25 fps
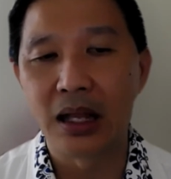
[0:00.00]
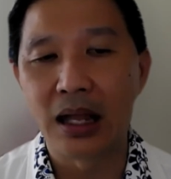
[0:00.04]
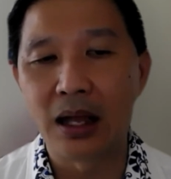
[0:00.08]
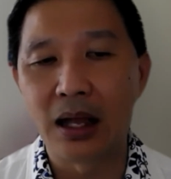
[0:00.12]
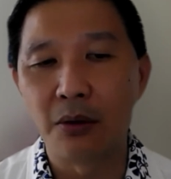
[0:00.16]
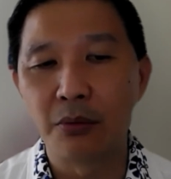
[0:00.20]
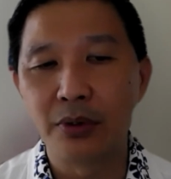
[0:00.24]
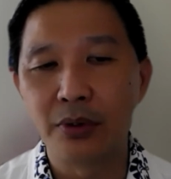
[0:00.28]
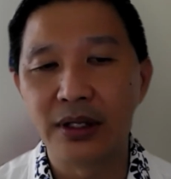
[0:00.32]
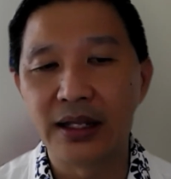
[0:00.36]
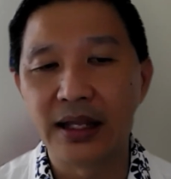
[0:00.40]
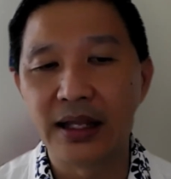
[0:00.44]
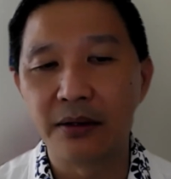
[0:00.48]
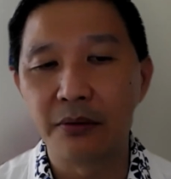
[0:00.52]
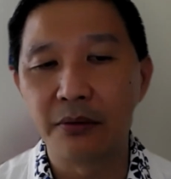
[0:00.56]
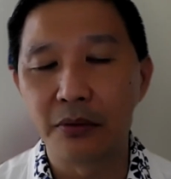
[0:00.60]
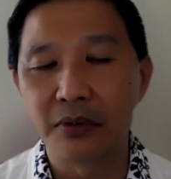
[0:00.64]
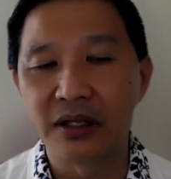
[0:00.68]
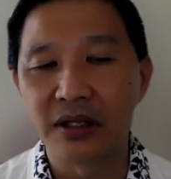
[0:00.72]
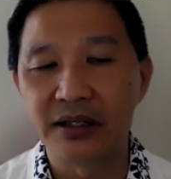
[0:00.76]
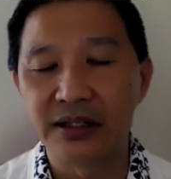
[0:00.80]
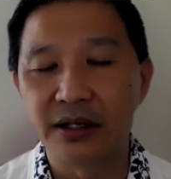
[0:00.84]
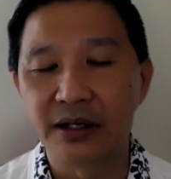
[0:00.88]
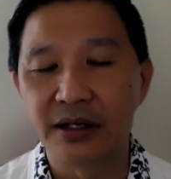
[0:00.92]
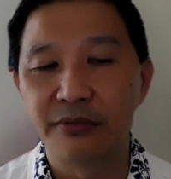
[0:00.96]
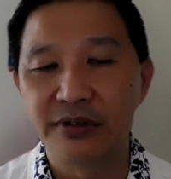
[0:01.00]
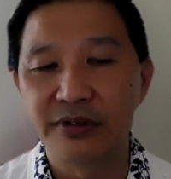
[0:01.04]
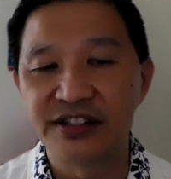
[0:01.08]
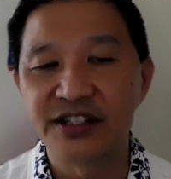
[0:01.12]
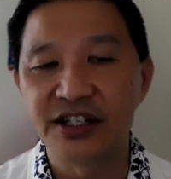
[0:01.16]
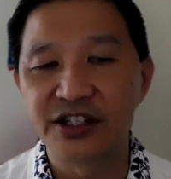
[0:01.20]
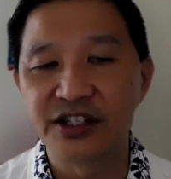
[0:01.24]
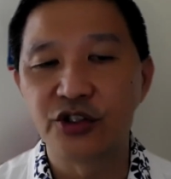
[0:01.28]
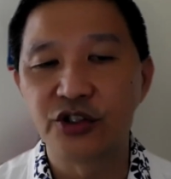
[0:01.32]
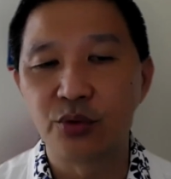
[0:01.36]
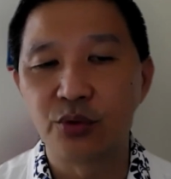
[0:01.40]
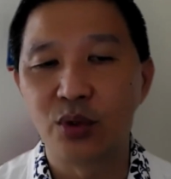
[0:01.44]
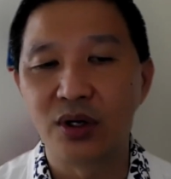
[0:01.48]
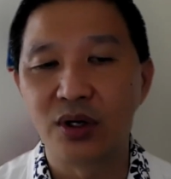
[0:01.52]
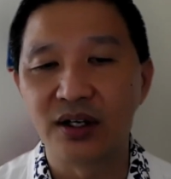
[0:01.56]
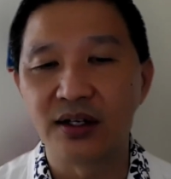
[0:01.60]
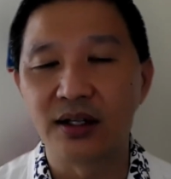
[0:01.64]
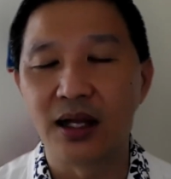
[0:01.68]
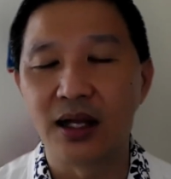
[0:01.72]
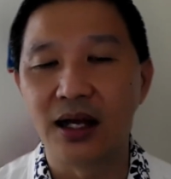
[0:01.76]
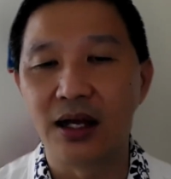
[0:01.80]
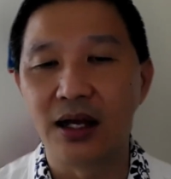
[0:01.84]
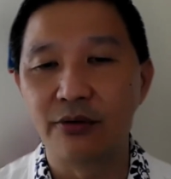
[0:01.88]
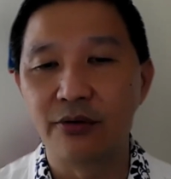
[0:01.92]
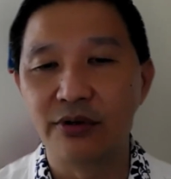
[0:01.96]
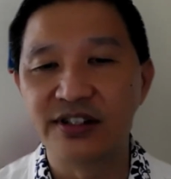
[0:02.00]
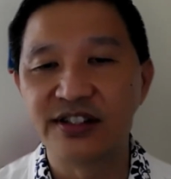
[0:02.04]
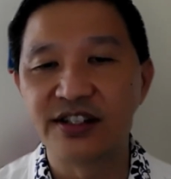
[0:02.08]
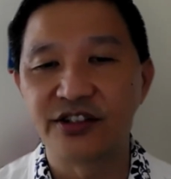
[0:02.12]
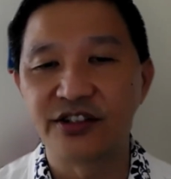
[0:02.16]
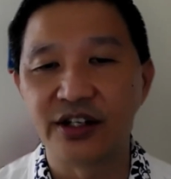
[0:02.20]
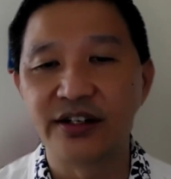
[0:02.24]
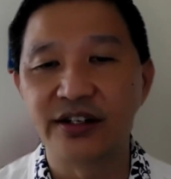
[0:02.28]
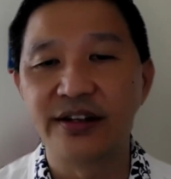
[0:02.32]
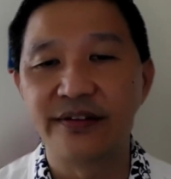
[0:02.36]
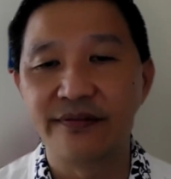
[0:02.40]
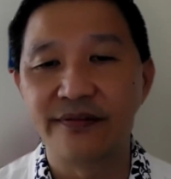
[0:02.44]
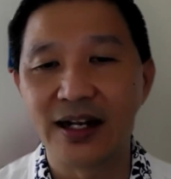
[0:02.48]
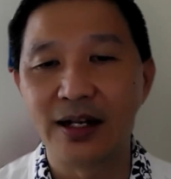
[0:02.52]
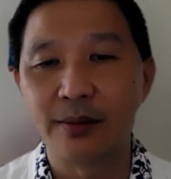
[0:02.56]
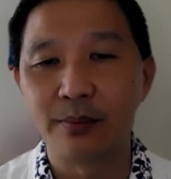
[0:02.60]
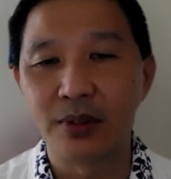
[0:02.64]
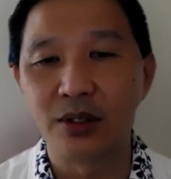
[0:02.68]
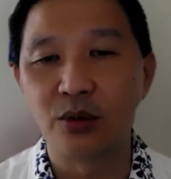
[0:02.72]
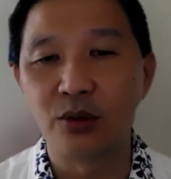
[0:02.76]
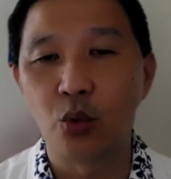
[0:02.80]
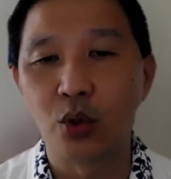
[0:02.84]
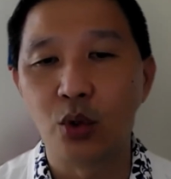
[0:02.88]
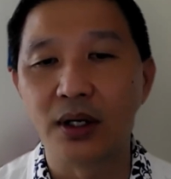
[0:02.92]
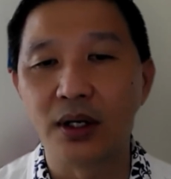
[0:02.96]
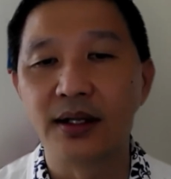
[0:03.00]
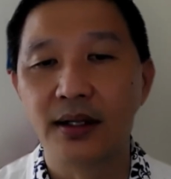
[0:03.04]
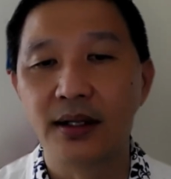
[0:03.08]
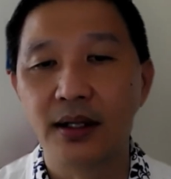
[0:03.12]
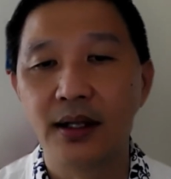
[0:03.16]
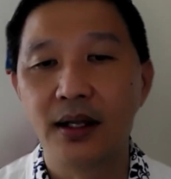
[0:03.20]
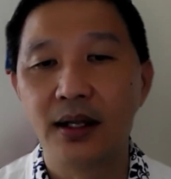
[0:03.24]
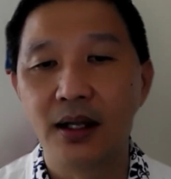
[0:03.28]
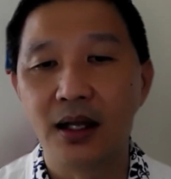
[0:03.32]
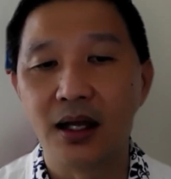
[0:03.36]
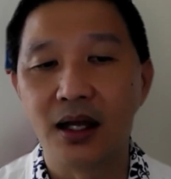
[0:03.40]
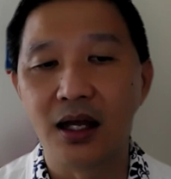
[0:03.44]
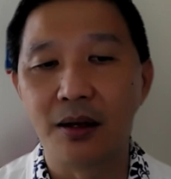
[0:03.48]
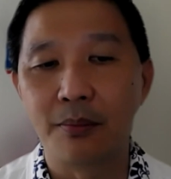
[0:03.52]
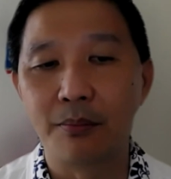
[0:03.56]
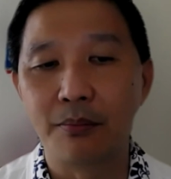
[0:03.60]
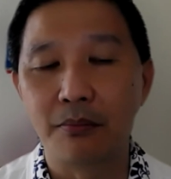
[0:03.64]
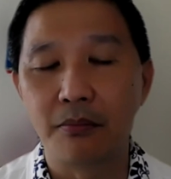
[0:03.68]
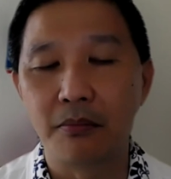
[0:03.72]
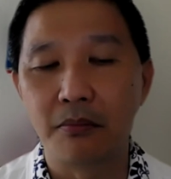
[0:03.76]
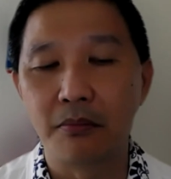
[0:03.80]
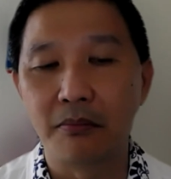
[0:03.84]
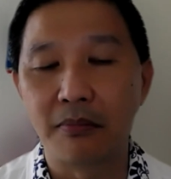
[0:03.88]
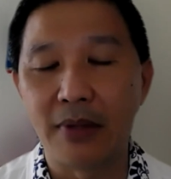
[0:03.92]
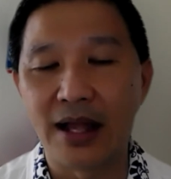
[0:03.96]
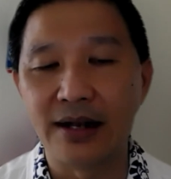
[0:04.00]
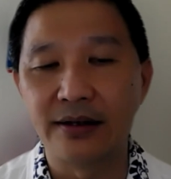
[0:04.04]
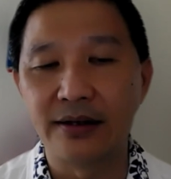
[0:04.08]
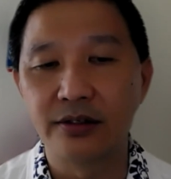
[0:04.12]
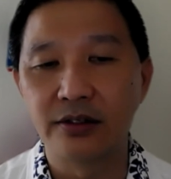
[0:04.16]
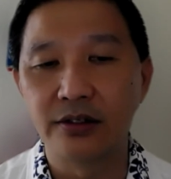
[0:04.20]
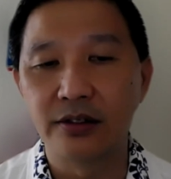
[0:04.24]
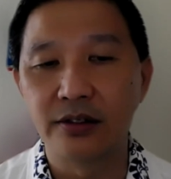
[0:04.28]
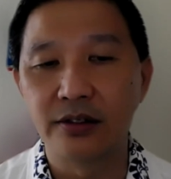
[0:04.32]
how the research work, research and development work, and